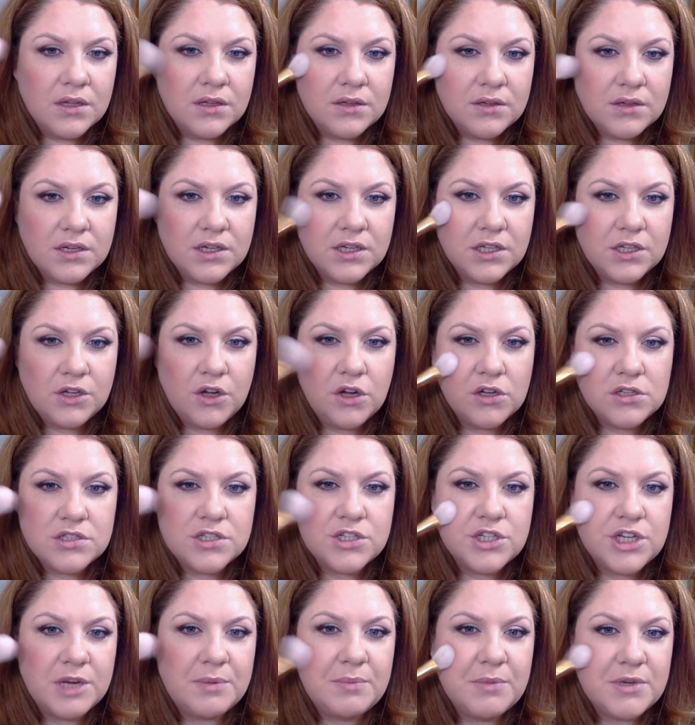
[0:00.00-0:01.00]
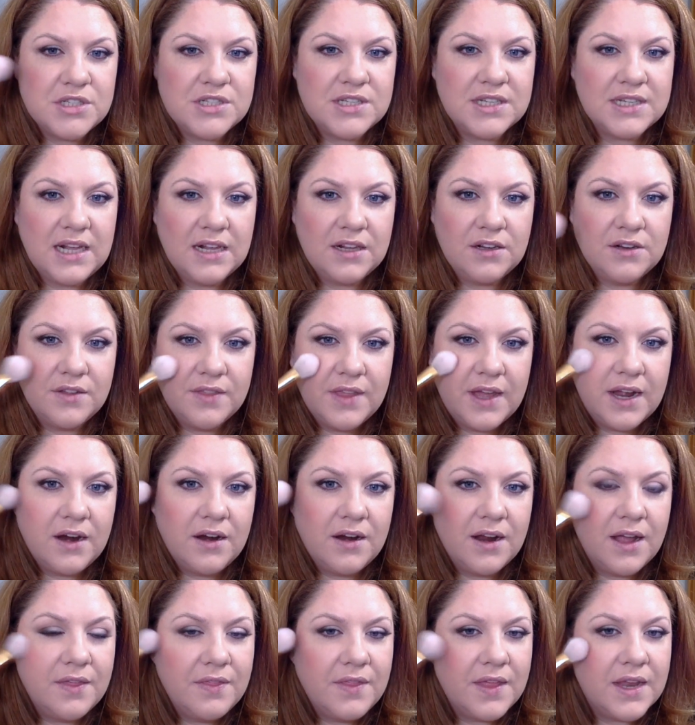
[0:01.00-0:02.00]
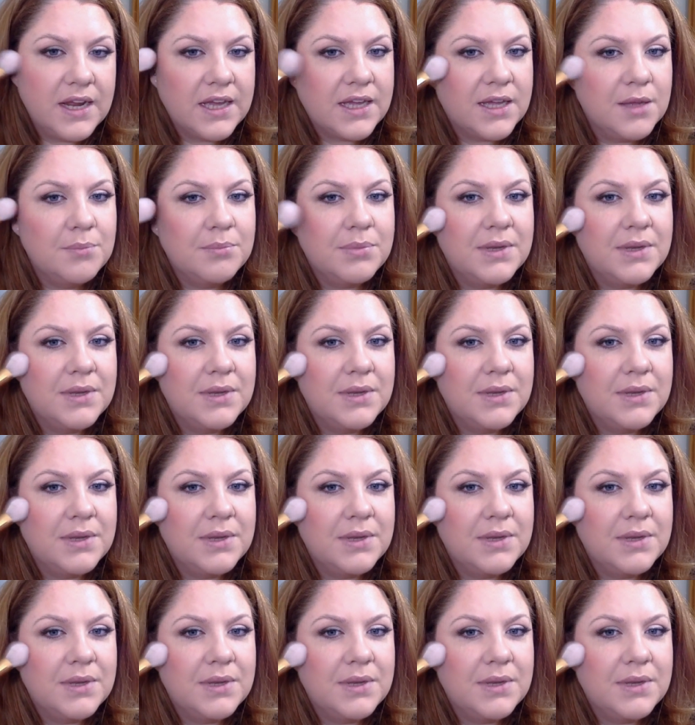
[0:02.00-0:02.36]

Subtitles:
I'm going to concentrate most of the colour there, and then I can